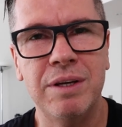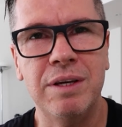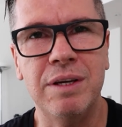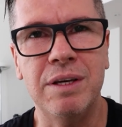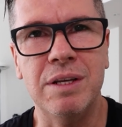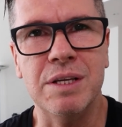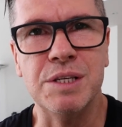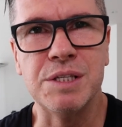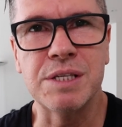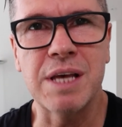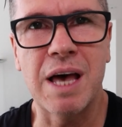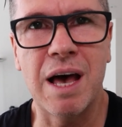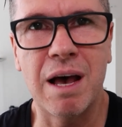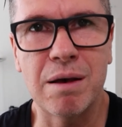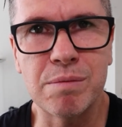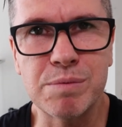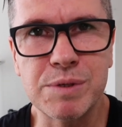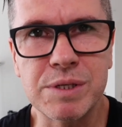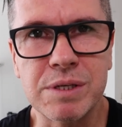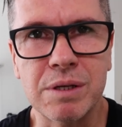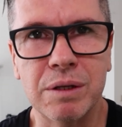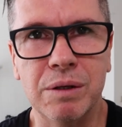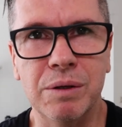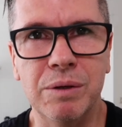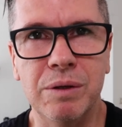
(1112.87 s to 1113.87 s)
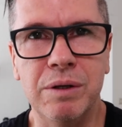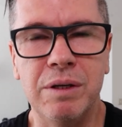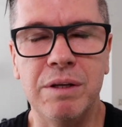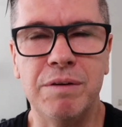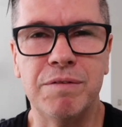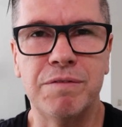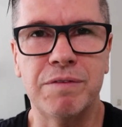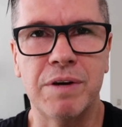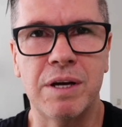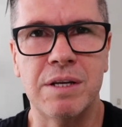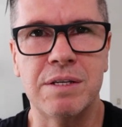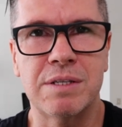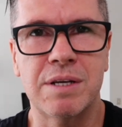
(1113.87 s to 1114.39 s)
It is absolutely
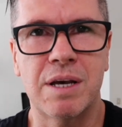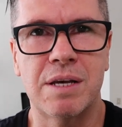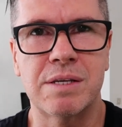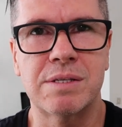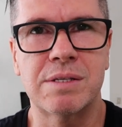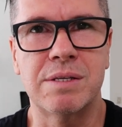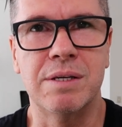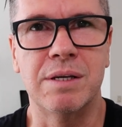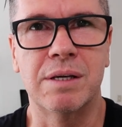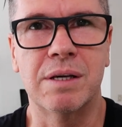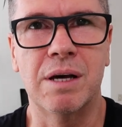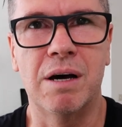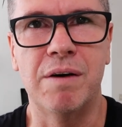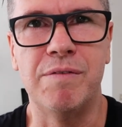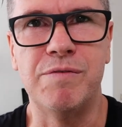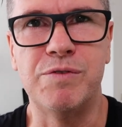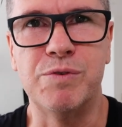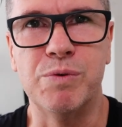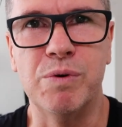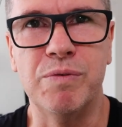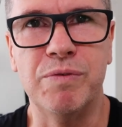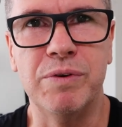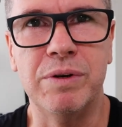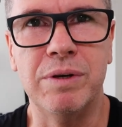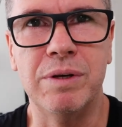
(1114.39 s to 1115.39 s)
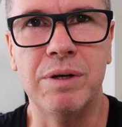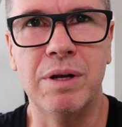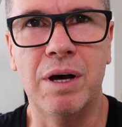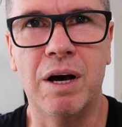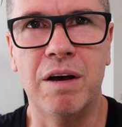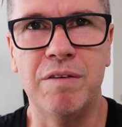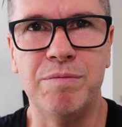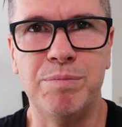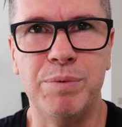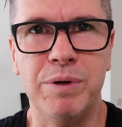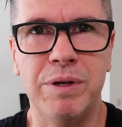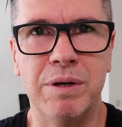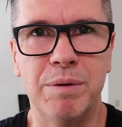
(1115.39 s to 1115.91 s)
fantastic. I've
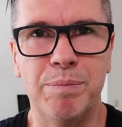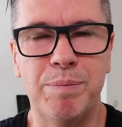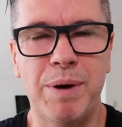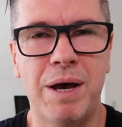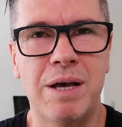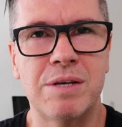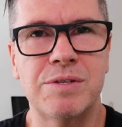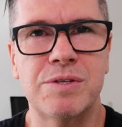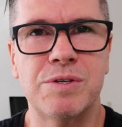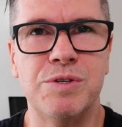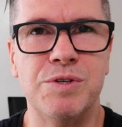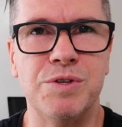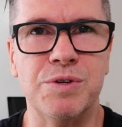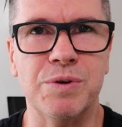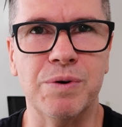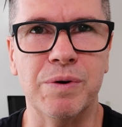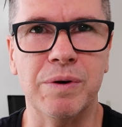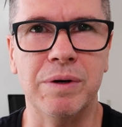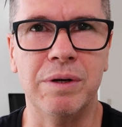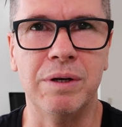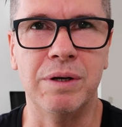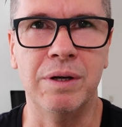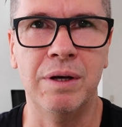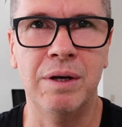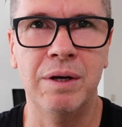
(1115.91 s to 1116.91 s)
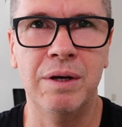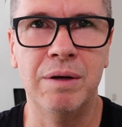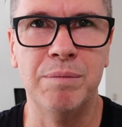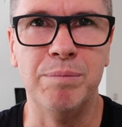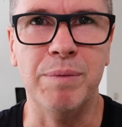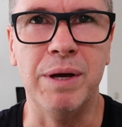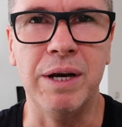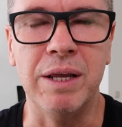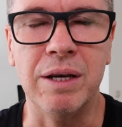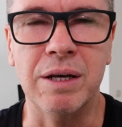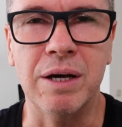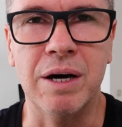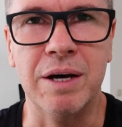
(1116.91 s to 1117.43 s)
been a passenger in
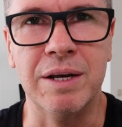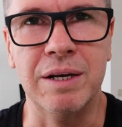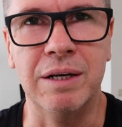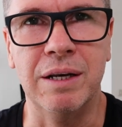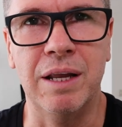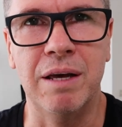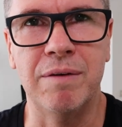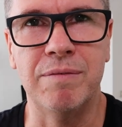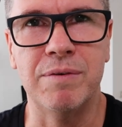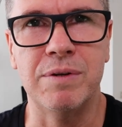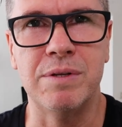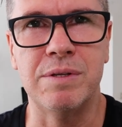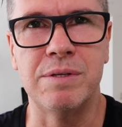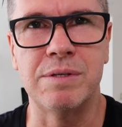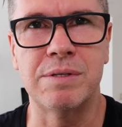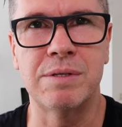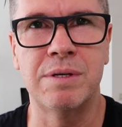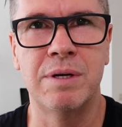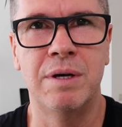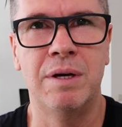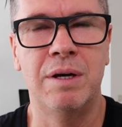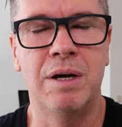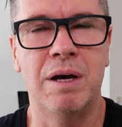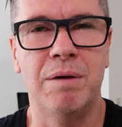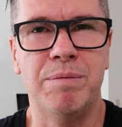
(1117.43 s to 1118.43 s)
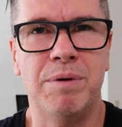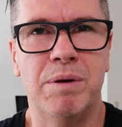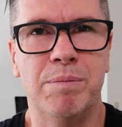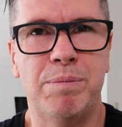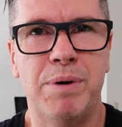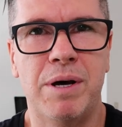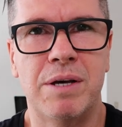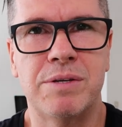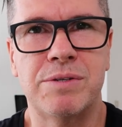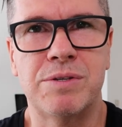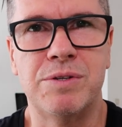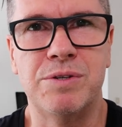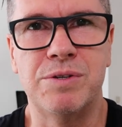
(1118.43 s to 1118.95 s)
many 911s. I've been a
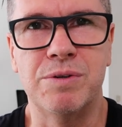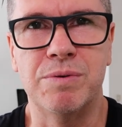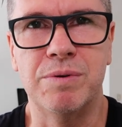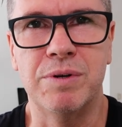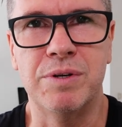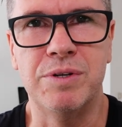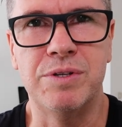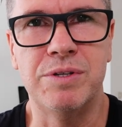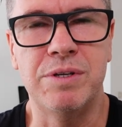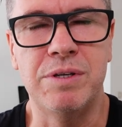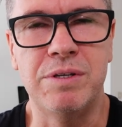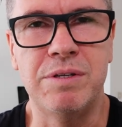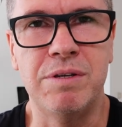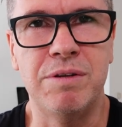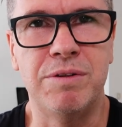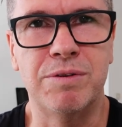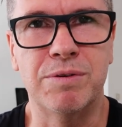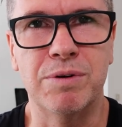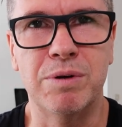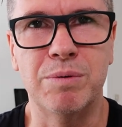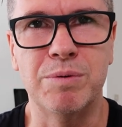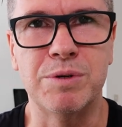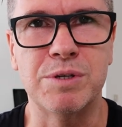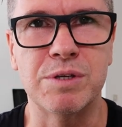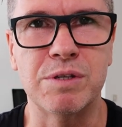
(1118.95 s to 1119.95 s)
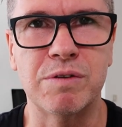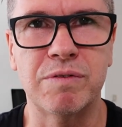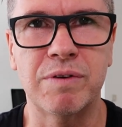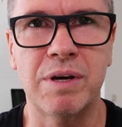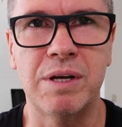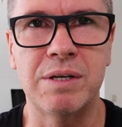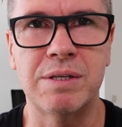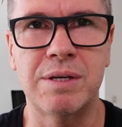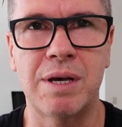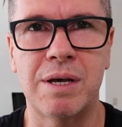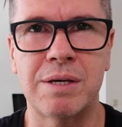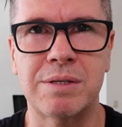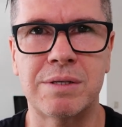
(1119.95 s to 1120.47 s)
passenger in a GT3, which is
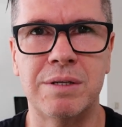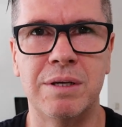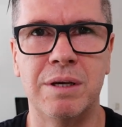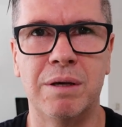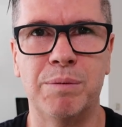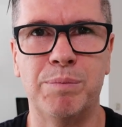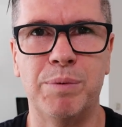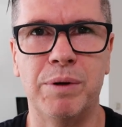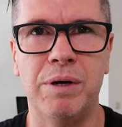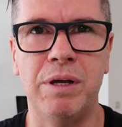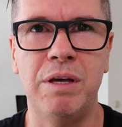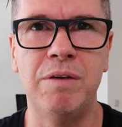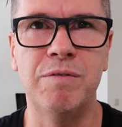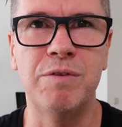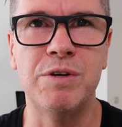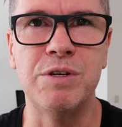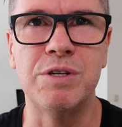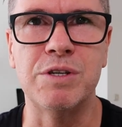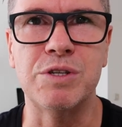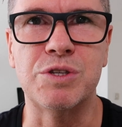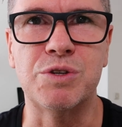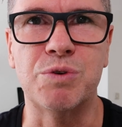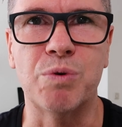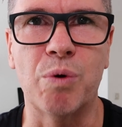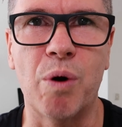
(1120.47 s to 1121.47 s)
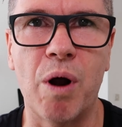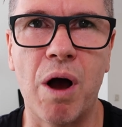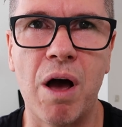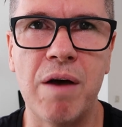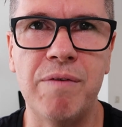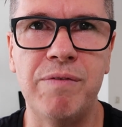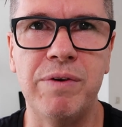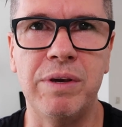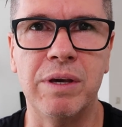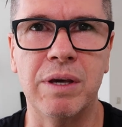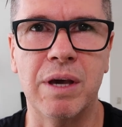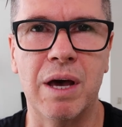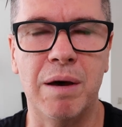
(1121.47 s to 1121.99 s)
fantastic. But even just
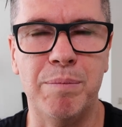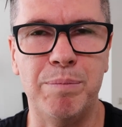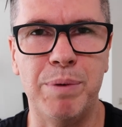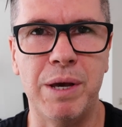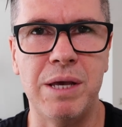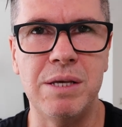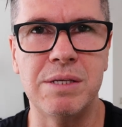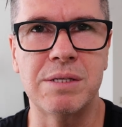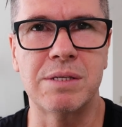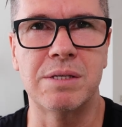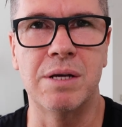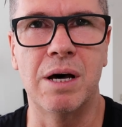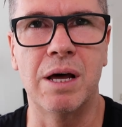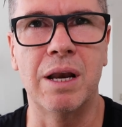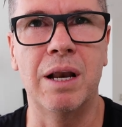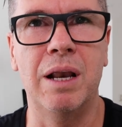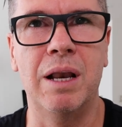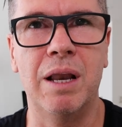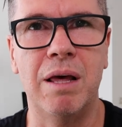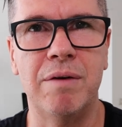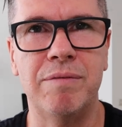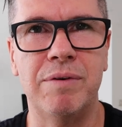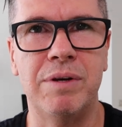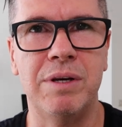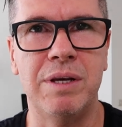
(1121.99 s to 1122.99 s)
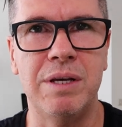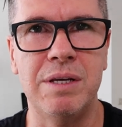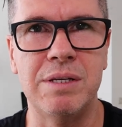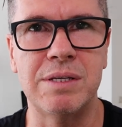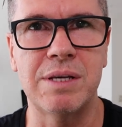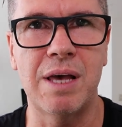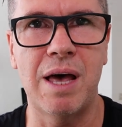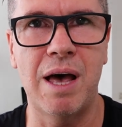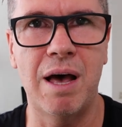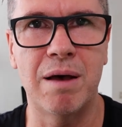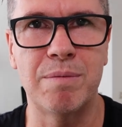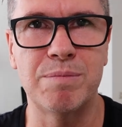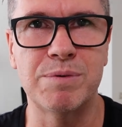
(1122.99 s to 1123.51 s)
driving a base 911 is
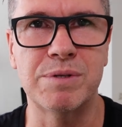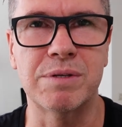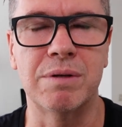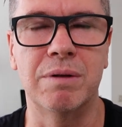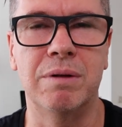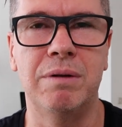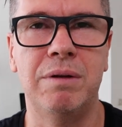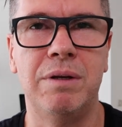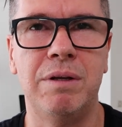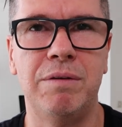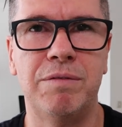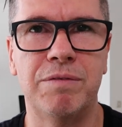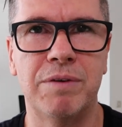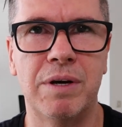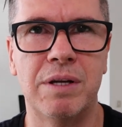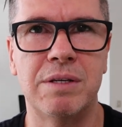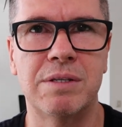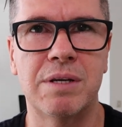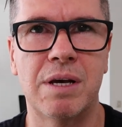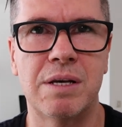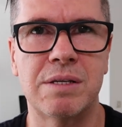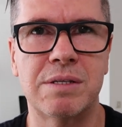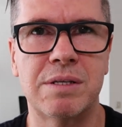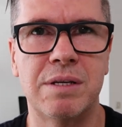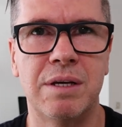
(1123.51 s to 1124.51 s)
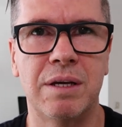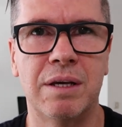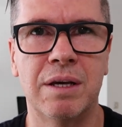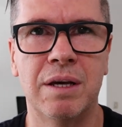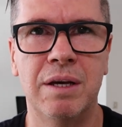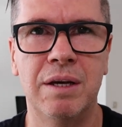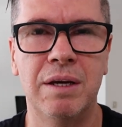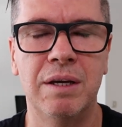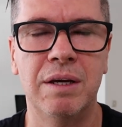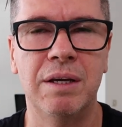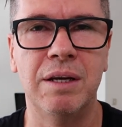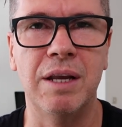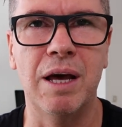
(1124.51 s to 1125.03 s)
absolutely fantastic.
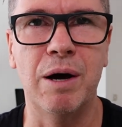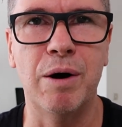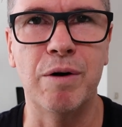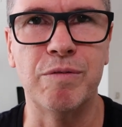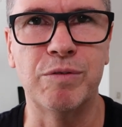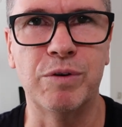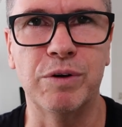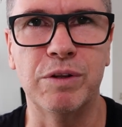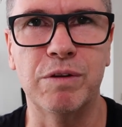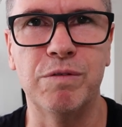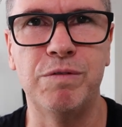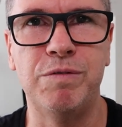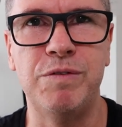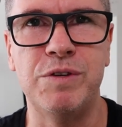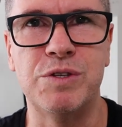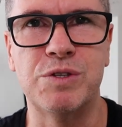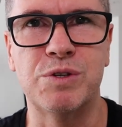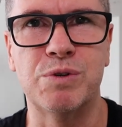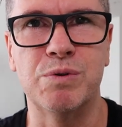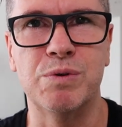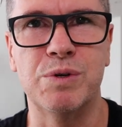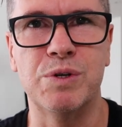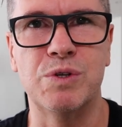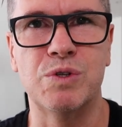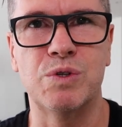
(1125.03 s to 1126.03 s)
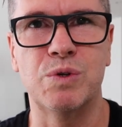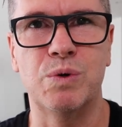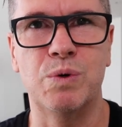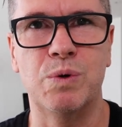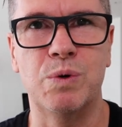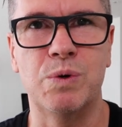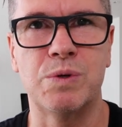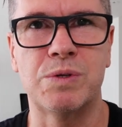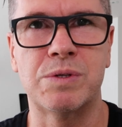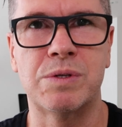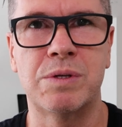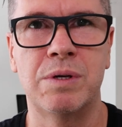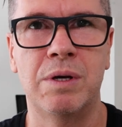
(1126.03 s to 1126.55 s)
Now I've got the Pfister
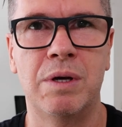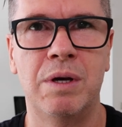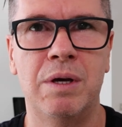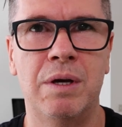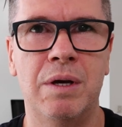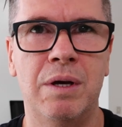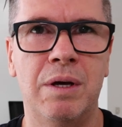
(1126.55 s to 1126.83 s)
exhaust.